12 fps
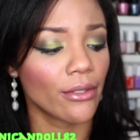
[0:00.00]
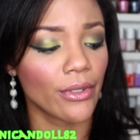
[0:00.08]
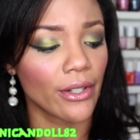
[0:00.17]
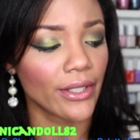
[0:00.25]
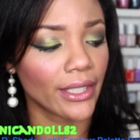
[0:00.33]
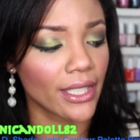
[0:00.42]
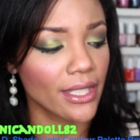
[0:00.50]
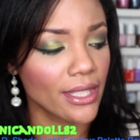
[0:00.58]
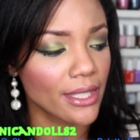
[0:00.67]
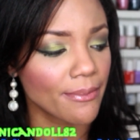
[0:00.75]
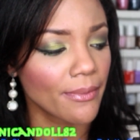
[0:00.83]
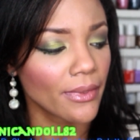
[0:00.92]
They're very nice.
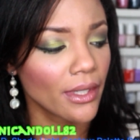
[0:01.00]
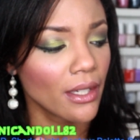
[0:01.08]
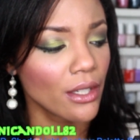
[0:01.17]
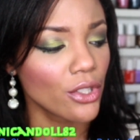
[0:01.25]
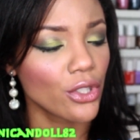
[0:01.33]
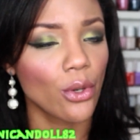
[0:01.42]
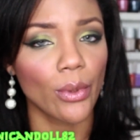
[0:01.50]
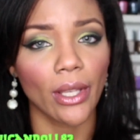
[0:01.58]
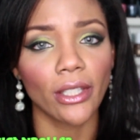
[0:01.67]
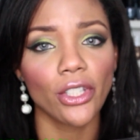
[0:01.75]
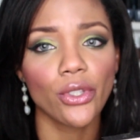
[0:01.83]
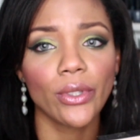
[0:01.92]
So what
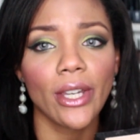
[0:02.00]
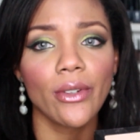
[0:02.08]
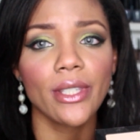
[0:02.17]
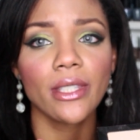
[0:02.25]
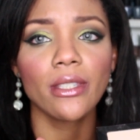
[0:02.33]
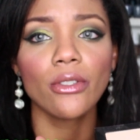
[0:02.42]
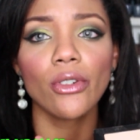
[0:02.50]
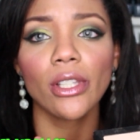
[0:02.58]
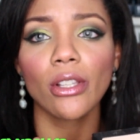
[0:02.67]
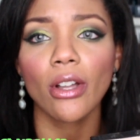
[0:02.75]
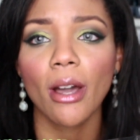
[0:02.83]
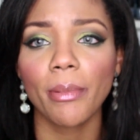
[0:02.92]
I'm going to do now is do
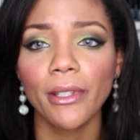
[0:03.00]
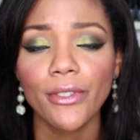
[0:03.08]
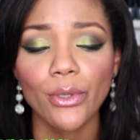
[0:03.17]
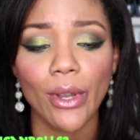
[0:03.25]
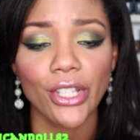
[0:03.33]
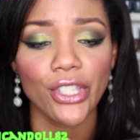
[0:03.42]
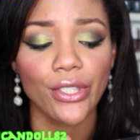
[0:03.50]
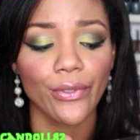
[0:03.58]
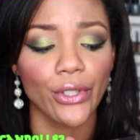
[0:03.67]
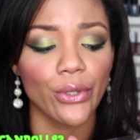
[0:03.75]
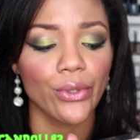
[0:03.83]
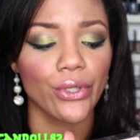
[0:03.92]
a couple of swatches
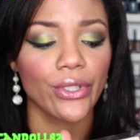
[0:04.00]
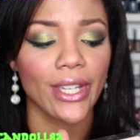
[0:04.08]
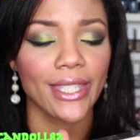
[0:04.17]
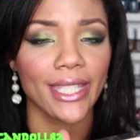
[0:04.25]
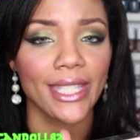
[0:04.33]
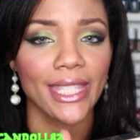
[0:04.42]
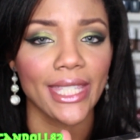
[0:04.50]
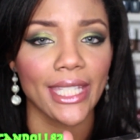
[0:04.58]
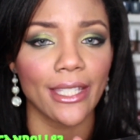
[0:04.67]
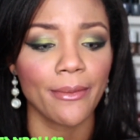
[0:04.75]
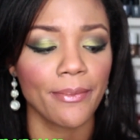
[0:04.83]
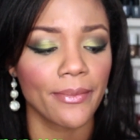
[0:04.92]
for you so you guys can
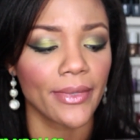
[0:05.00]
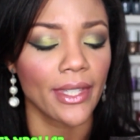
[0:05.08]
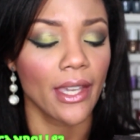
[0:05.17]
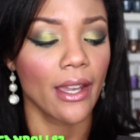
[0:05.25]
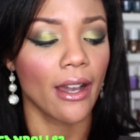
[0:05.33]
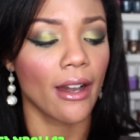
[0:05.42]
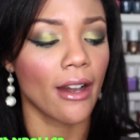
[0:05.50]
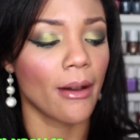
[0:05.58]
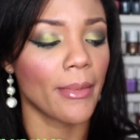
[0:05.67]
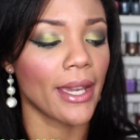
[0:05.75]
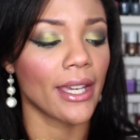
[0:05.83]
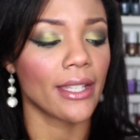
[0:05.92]
see.
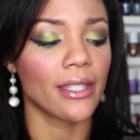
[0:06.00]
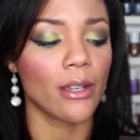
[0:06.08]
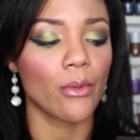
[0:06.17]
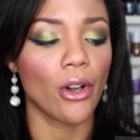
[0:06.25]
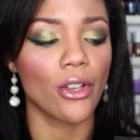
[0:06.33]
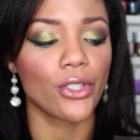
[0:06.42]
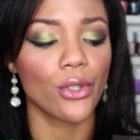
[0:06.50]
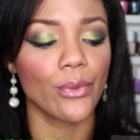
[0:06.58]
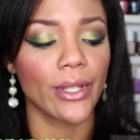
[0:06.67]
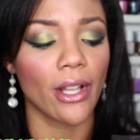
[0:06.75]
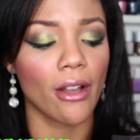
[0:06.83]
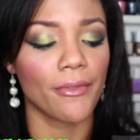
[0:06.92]
And I will also
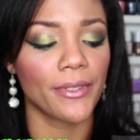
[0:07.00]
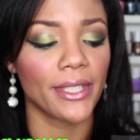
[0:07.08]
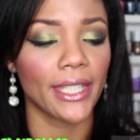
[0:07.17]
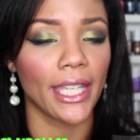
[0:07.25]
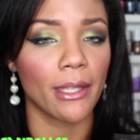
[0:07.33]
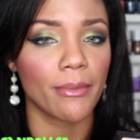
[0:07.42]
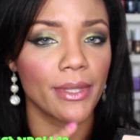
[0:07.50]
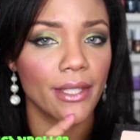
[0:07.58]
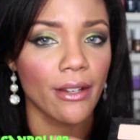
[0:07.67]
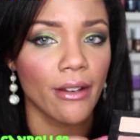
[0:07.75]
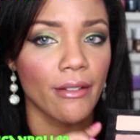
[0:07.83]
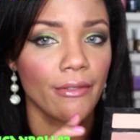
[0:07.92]
read off the names
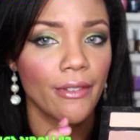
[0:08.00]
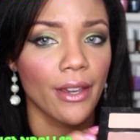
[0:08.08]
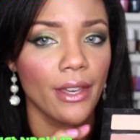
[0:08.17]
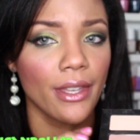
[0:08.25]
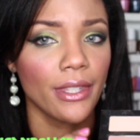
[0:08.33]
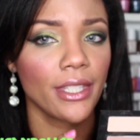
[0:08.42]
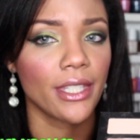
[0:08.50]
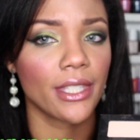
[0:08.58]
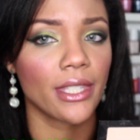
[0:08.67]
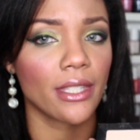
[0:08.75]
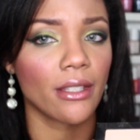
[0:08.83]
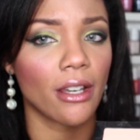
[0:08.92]
of
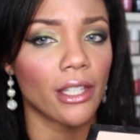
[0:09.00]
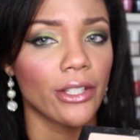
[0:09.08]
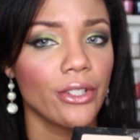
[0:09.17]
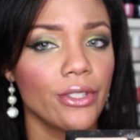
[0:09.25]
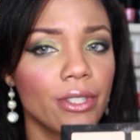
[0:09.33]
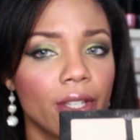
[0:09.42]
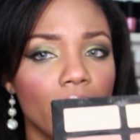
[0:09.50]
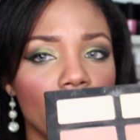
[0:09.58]
these colors.